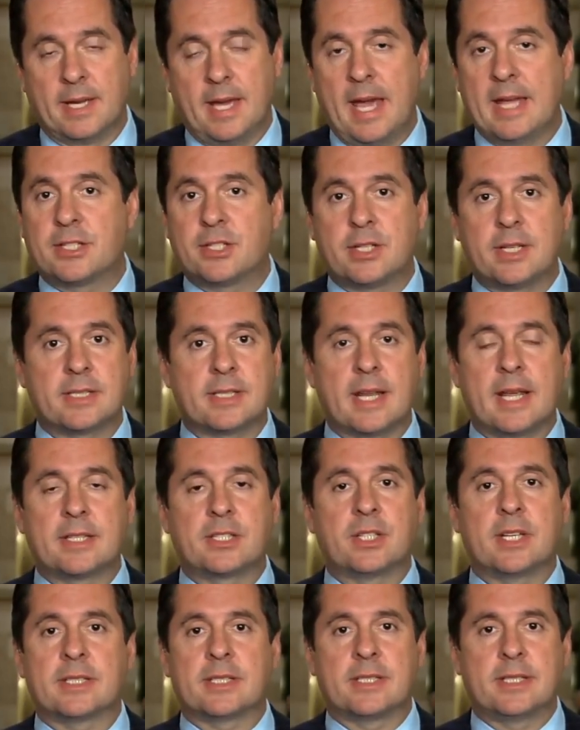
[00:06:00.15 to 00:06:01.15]
It
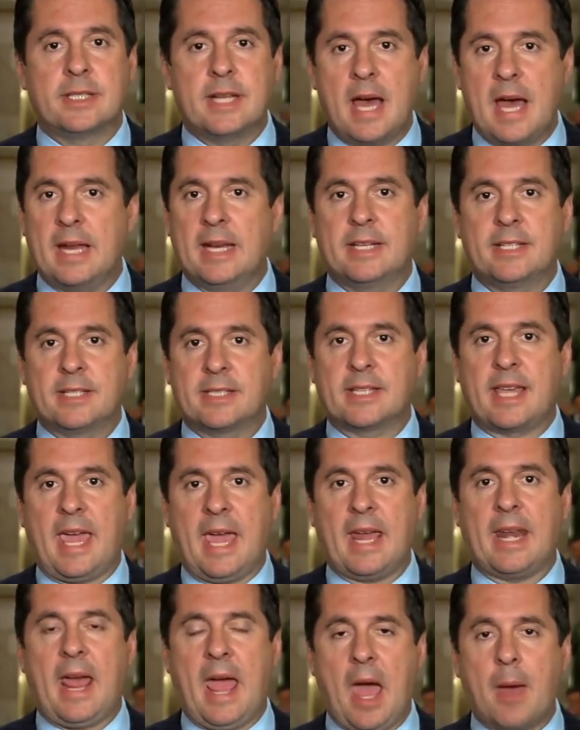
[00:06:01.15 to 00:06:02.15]
just
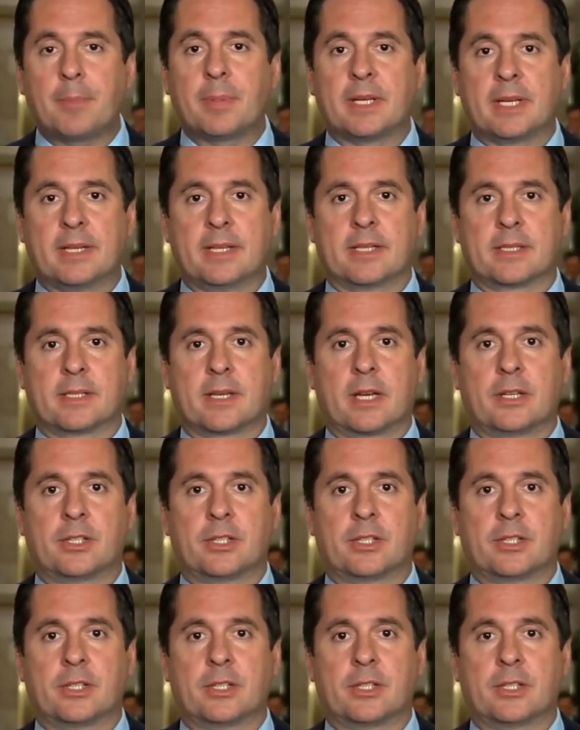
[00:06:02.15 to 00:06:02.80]
can't happen in this